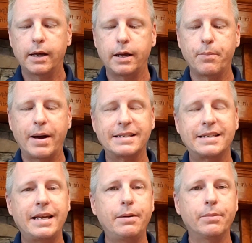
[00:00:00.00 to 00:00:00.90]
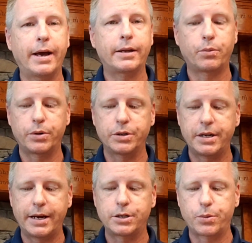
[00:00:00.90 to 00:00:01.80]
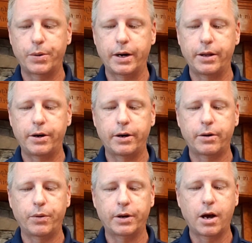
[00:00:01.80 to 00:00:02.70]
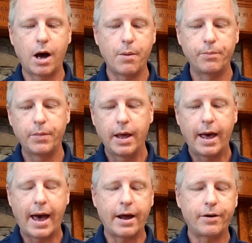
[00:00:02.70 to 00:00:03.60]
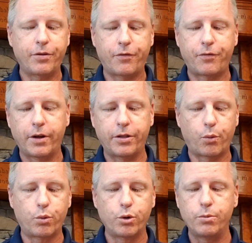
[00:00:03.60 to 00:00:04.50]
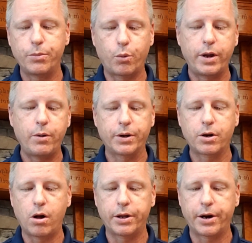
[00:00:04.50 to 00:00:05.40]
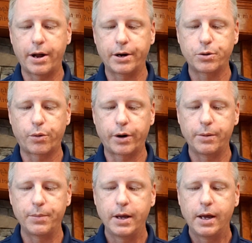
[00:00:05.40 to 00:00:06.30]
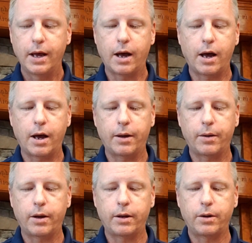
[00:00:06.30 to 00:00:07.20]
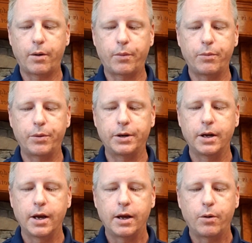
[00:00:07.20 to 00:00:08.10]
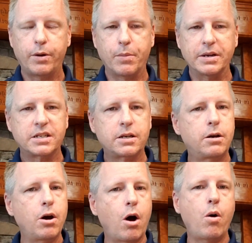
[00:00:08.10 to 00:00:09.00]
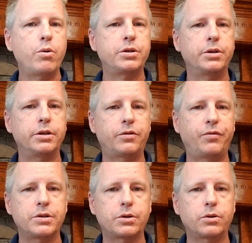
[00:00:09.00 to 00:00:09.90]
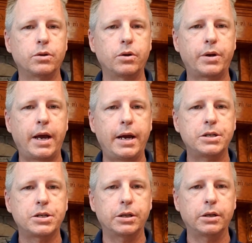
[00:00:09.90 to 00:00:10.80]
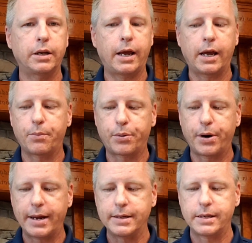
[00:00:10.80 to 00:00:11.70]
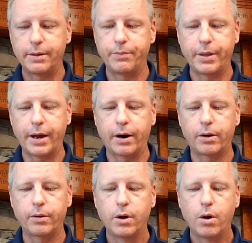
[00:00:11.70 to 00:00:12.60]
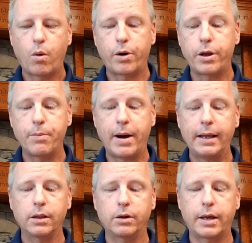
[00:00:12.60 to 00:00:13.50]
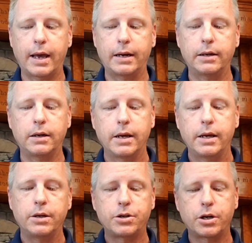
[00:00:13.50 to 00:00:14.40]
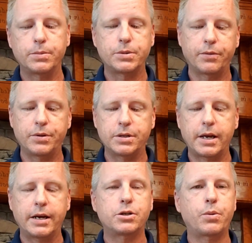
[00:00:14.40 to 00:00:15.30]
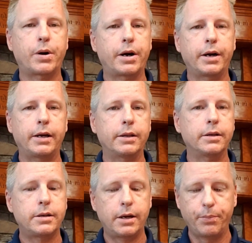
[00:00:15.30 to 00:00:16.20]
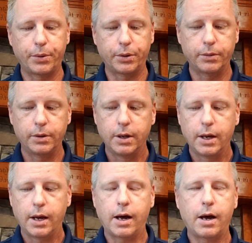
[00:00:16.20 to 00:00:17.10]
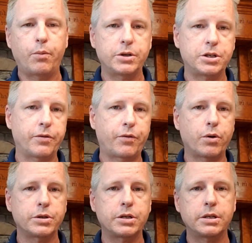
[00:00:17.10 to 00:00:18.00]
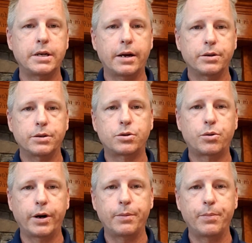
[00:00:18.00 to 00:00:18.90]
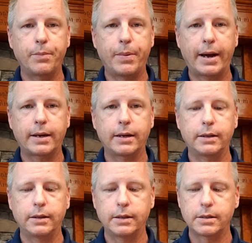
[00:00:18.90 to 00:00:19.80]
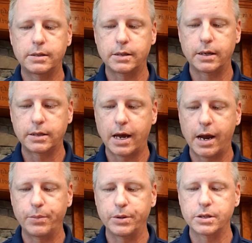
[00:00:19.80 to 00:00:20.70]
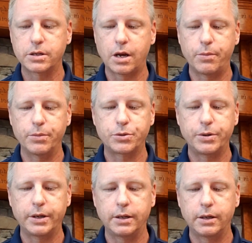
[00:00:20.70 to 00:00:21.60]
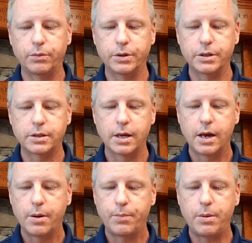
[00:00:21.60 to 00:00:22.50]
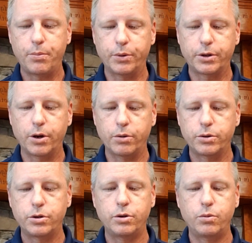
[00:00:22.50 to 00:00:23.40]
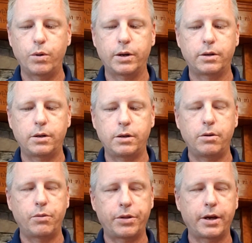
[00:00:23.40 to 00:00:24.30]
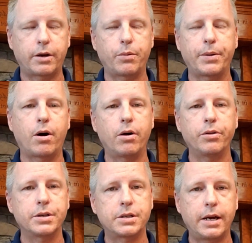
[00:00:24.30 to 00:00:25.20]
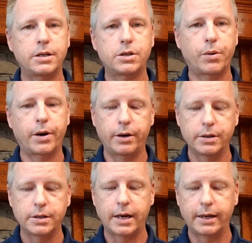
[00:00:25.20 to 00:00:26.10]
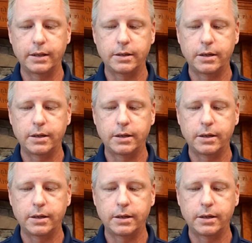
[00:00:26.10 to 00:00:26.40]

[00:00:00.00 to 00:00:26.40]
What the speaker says: It might seem like the word sanctuary there will come out of the room that we would call an auditorium, and that we must go to this physical location and praise him there. Or you might look at it in terms of the sanctuary in the temple, which of course is now destroyed, but back in this time when the psalm was written, it was people would go to what you would think it would be called the sanctuary inside the